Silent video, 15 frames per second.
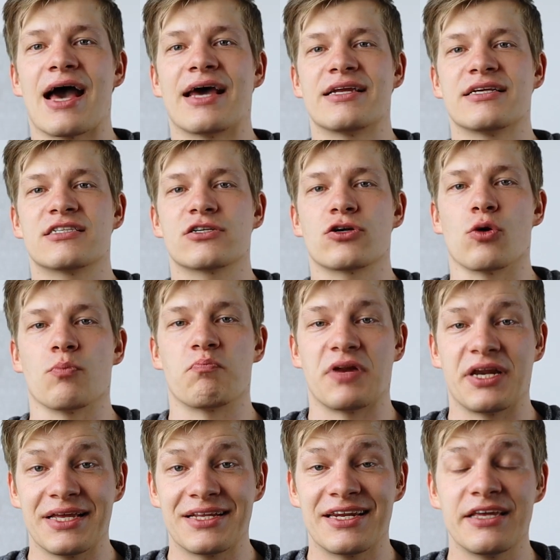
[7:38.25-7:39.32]
and it's
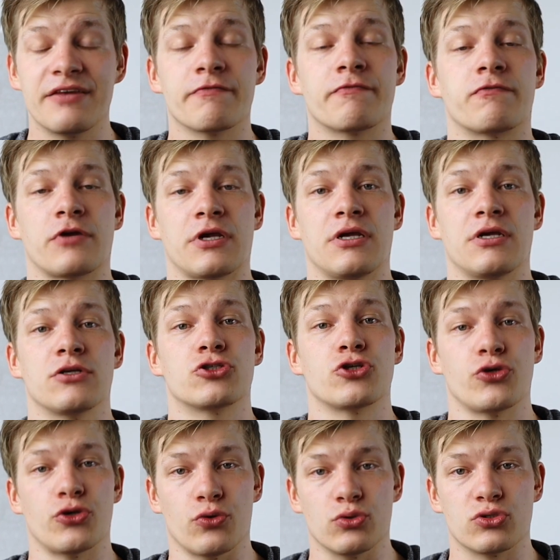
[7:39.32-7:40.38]
completely free
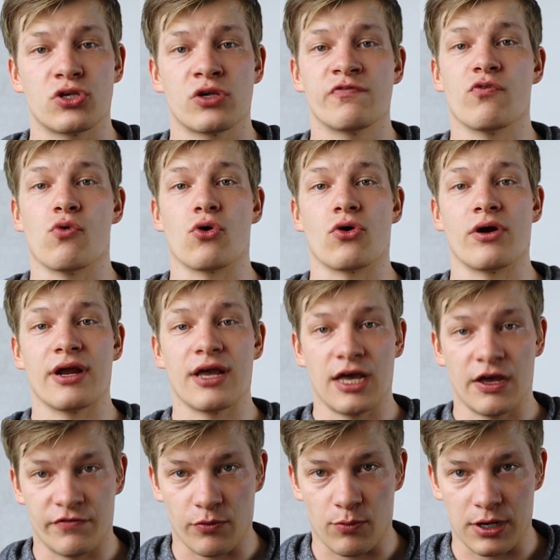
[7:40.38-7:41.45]
to use for
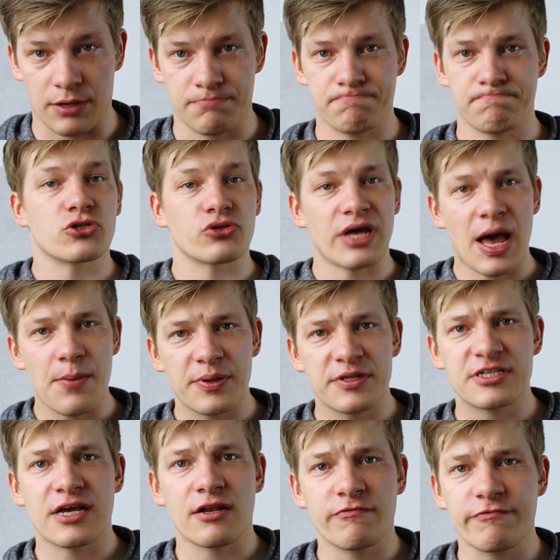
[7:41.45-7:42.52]
everyone. So the app
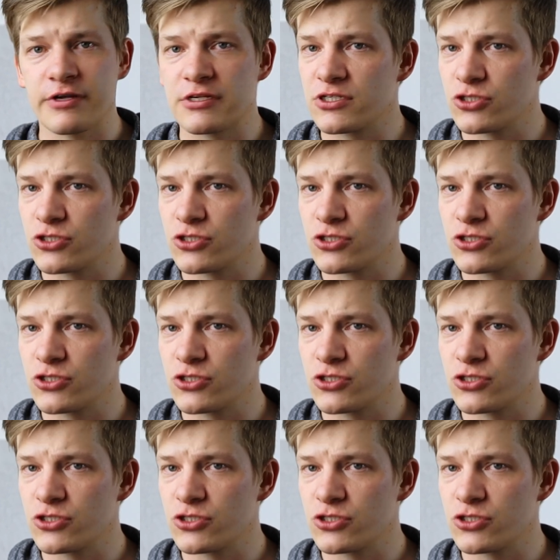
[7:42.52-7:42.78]
itself is